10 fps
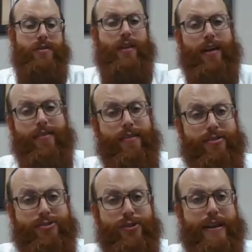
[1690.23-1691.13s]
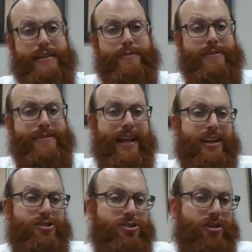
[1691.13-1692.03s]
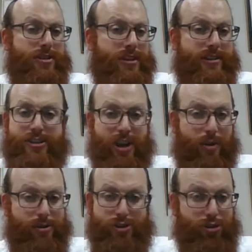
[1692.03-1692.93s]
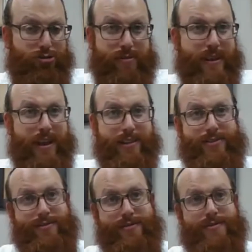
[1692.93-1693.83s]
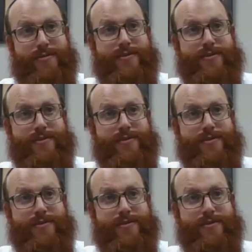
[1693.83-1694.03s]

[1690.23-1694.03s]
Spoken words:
That Judaism is not just to teach our children the answers.